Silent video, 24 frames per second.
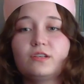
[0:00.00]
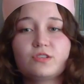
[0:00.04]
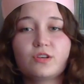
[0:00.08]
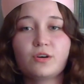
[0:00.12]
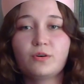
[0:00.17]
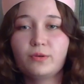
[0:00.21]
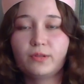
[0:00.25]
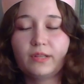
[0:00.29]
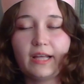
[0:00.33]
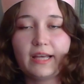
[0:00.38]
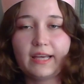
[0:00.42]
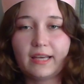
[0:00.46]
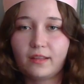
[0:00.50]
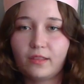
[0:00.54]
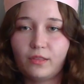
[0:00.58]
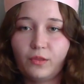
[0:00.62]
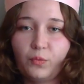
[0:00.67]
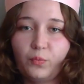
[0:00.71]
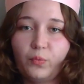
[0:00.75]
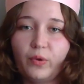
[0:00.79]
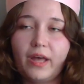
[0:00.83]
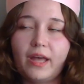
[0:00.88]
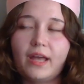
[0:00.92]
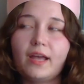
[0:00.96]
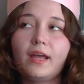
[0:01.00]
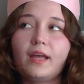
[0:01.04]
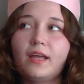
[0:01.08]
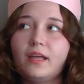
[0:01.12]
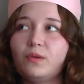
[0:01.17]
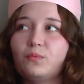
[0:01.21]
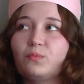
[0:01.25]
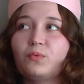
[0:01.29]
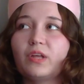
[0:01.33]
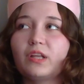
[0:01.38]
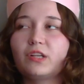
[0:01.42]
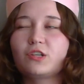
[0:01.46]
I don't like the
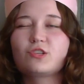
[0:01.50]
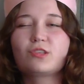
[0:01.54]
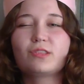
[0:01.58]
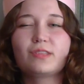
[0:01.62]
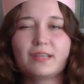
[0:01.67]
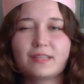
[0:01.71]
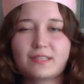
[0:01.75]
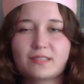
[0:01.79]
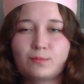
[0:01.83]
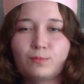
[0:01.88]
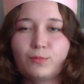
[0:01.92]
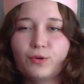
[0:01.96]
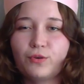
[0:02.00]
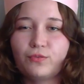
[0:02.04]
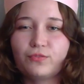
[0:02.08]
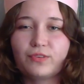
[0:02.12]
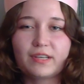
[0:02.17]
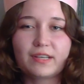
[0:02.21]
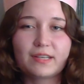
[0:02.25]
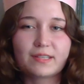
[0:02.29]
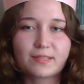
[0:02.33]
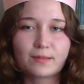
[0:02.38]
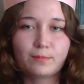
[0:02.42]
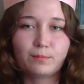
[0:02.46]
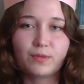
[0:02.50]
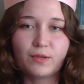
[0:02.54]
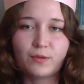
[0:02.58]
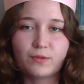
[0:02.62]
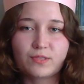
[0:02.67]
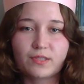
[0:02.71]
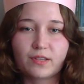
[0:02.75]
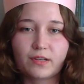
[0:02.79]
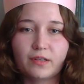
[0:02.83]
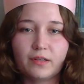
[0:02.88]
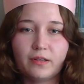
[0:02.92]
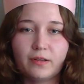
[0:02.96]
way in which this movie is a
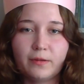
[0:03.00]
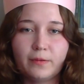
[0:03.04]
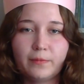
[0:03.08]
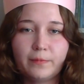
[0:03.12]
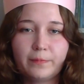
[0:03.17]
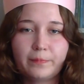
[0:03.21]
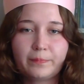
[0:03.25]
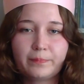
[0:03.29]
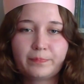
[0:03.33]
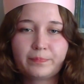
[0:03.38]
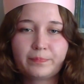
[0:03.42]
musical.